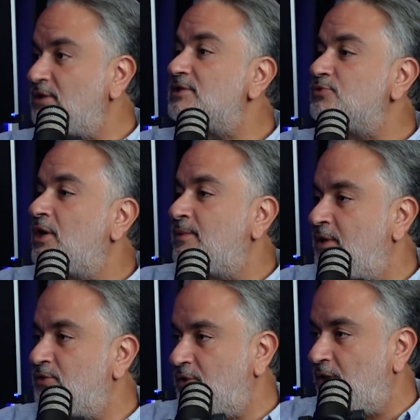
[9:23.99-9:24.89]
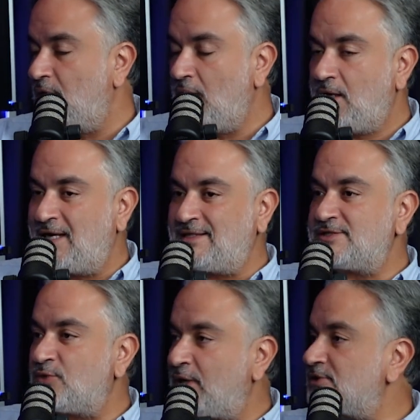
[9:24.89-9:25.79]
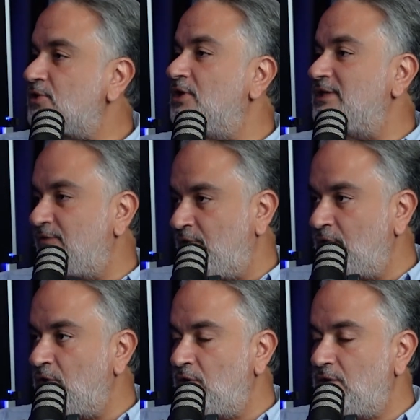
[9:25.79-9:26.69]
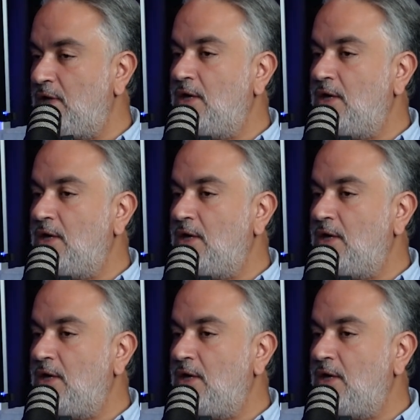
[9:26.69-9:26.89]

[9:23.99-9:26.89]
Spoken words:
This is why I'm here today. And this is why I started traveling a lot.